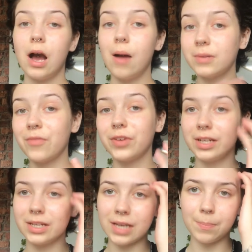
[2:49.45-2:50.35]
I'm definitely
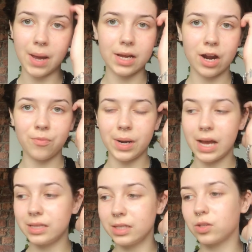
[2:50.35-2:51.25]
going to take better care of my
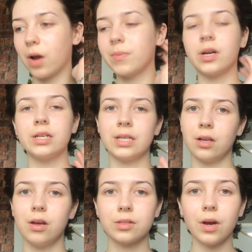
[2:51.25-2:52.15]
hair this time than I did
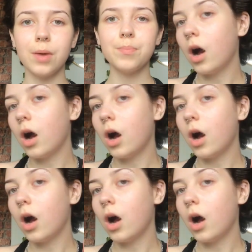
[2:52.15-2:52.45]
last time.